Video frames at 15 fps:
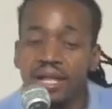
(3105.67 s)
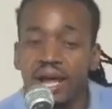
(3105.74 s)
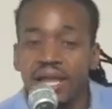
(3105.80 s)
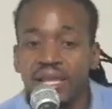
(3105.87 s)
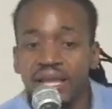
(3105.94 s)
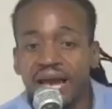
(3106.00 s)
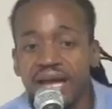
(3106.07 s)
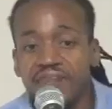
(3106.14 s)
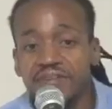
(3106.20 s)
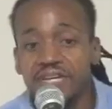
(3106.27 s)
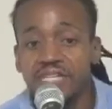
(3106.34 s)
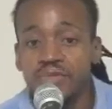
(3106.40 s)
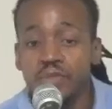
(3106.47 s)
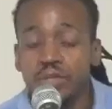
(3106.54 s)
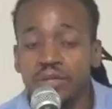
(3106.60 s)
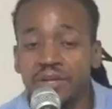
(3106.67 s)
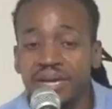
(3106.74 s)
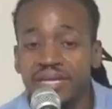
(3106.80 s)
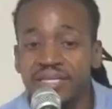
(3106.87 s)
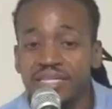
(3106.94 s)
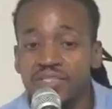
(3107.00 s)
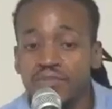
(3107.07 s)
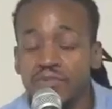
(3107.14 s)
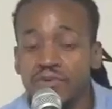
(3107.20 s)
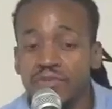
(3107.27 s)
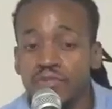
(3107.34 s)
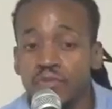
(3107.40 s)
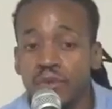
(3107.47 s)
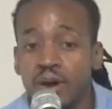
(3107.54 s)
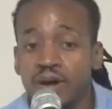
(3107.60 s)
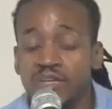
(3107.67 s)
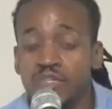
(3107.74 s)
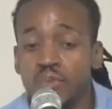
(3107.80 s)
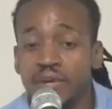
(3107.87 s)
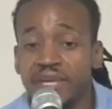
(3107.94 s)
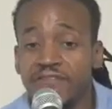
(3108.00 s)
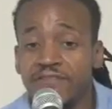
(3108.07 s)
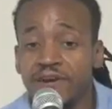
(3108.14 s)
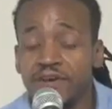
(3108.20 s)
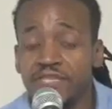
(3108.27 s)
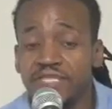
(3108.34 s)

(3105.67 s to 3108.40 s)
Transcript: a lot of us will look at this through our 21st